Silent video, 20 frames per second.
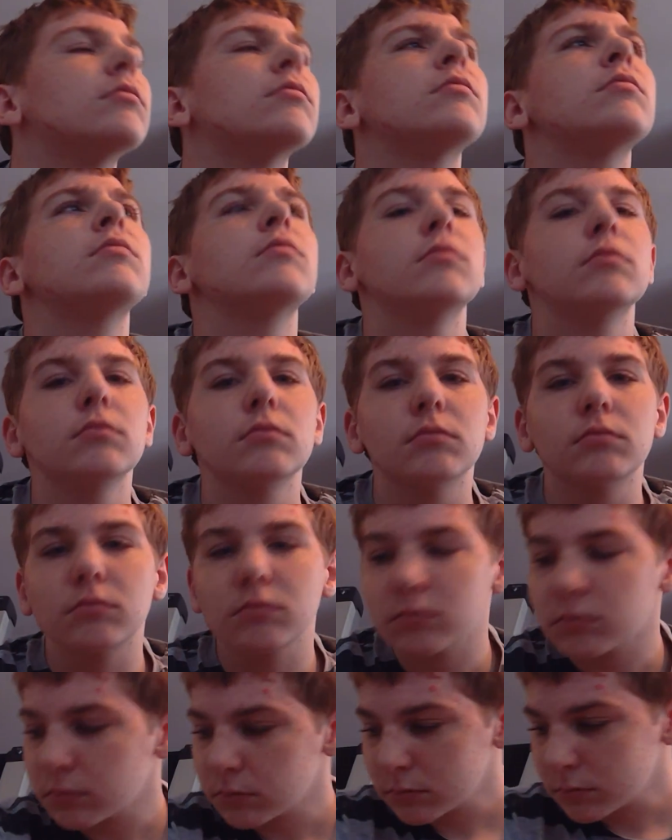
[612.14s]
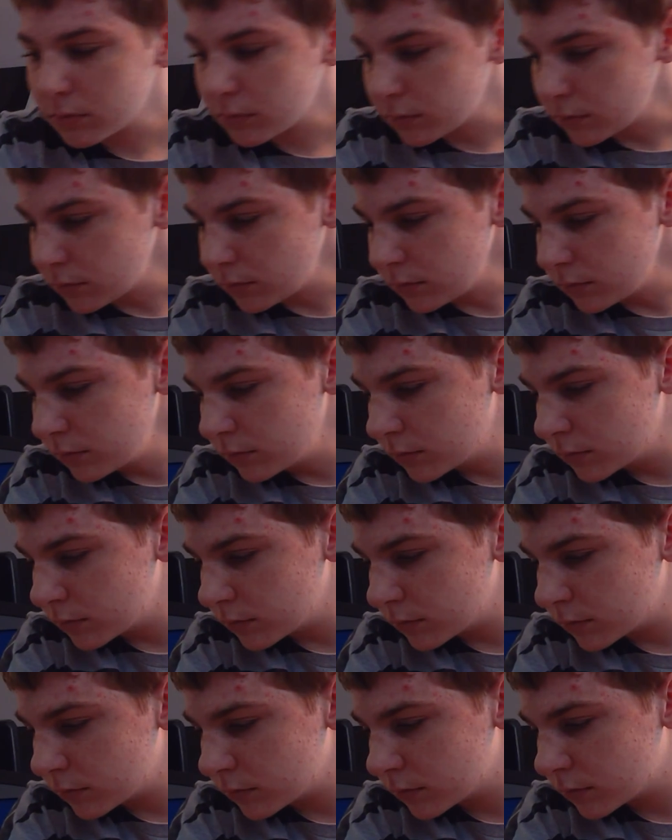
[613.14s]

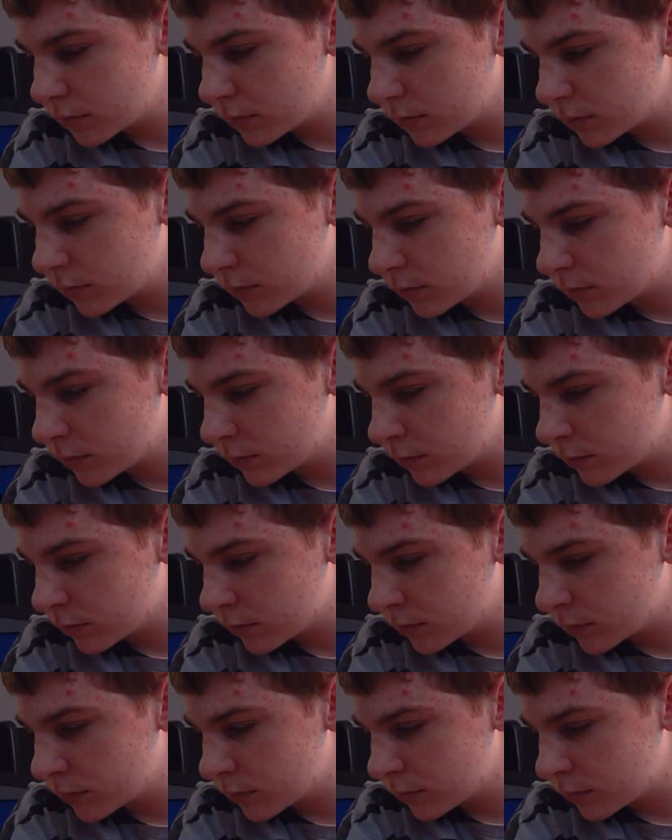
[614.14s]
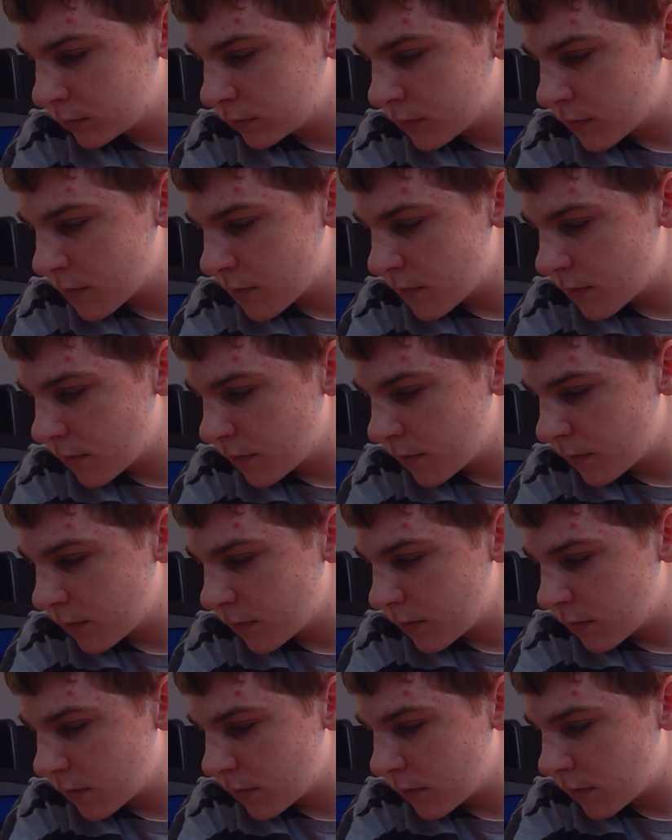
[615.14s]

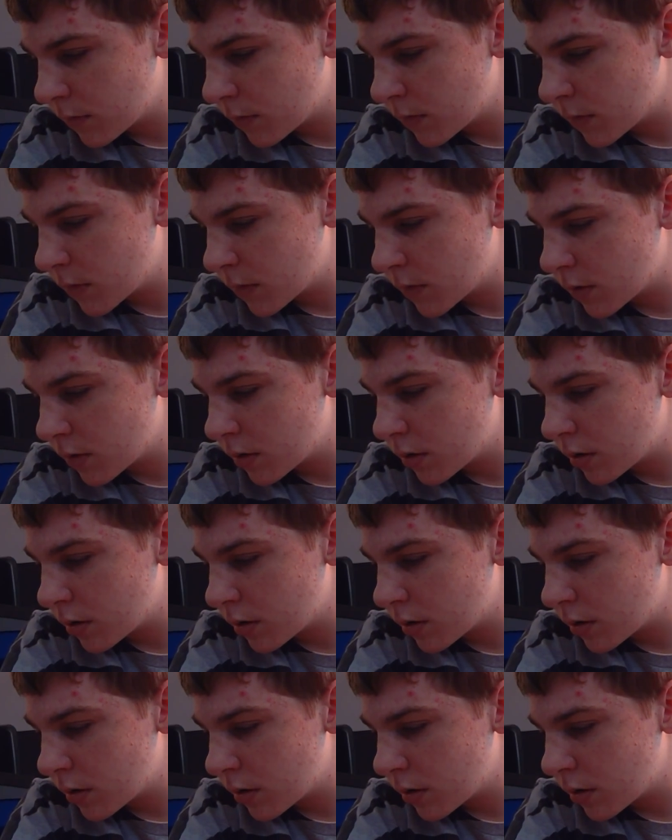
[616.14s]
(no one is talking)